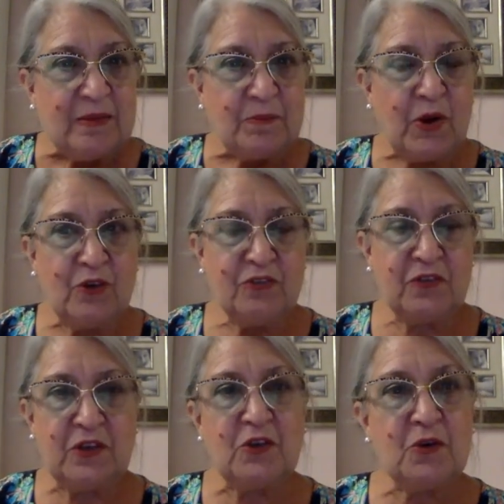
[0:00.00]

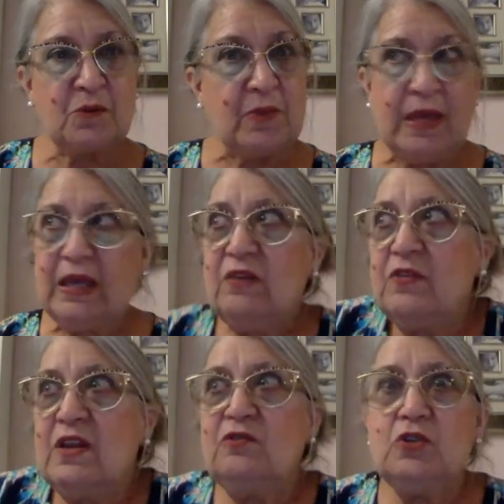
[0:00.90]
perfume,
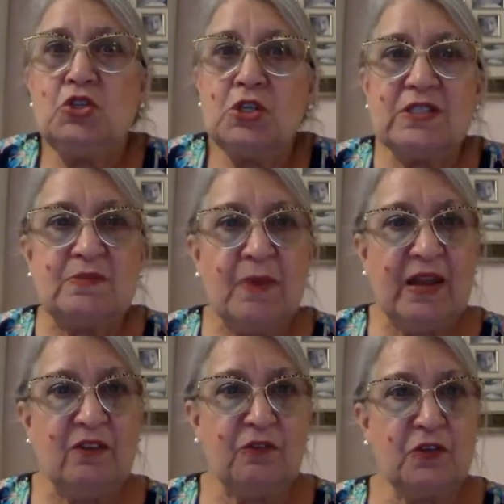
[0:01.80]
even if you just
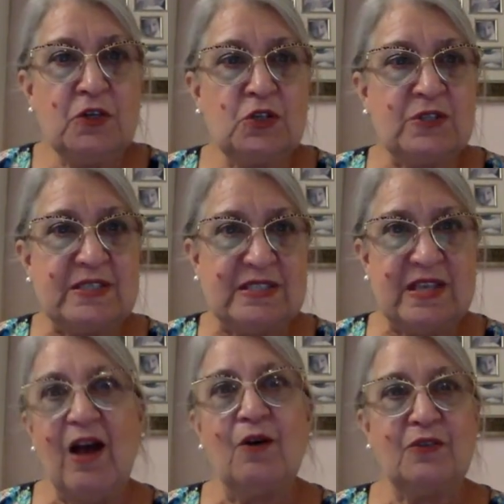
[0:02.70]
made it for
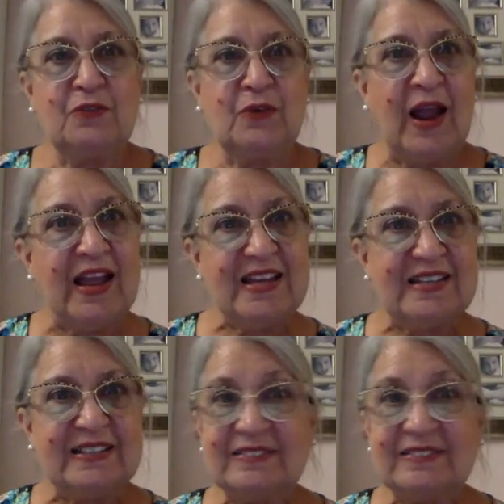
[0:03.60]
yourself, right?